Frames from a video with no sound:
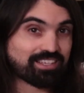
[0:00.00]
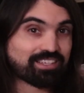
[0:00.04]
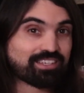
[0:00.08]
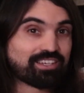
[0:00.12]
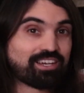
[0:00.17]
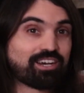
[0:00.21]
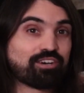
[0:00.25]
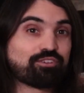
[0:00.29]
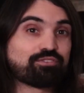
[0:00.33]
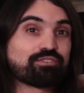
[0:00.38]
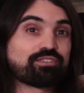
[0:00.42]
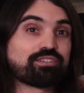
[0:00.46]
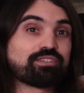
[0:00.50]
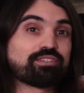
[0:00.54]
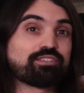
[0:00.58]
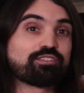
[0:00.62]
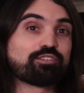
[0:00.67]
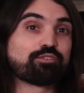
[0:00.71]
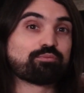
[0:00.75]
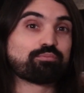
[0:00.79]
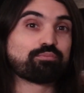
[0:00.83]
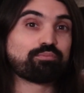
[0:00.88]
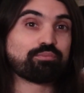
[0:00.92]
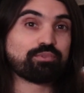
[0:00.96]
counting
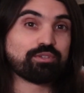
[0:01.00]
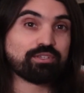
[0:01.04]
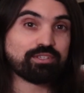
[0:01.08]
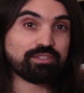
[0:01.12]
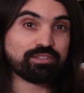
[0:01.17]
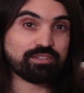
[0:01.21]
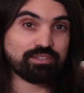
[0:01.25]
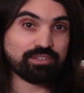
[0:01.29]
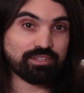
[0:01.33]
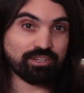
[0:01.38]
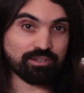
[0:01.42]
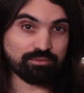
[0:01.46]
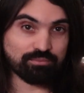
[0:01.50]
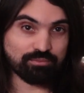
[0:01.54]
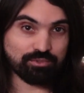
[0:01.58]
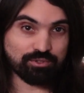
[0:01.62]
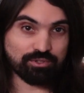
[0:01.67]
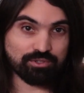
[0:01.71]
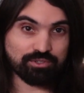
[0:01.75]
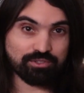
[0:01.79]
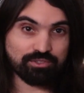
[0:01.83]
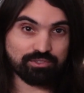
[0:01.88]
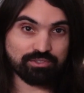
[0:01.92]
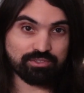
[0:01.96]
the beat
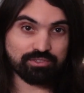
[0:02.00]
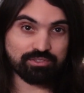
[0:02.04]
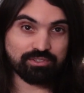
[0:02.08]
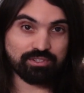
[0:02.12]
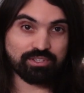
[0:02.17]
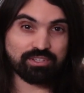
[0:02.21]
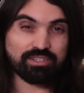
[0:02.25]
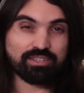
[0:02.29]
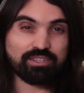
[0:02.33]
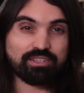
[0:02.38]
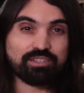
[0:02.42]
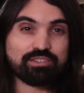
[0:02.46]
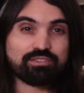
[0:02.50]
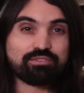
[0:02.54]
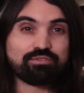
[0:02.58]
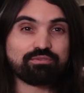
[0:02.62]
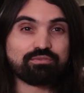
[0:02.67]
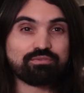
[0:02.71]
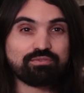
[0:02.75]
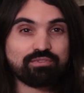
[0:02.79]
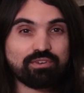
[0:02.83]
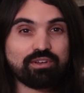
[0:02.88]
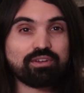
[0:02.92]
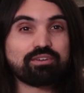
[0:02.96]
numbers is
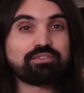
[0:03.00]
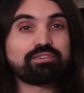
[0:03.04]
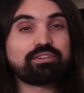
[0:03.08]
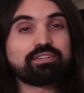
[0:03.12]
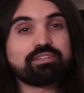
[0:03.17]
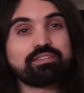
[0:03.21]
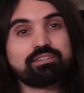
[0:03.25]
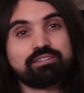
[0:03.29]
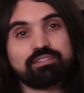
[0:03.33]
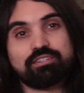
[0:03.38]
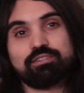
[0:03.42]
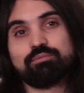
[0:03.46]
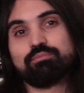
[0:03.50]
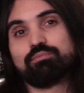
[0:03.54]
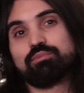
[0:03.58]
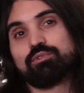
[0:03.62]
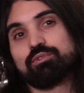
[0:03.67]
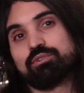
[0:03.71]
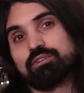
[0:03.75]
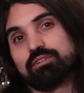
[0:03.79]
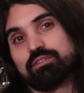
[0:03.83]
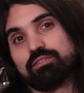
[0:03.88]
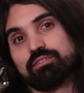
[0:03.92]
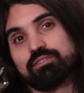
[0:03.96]
very
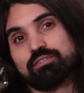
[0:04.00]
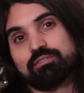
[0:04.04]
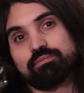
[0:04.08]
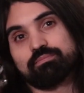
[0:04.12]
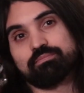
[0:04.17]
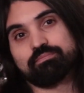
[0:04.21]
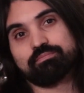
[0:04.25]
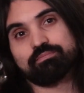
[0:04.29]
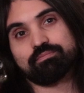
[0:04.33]
important.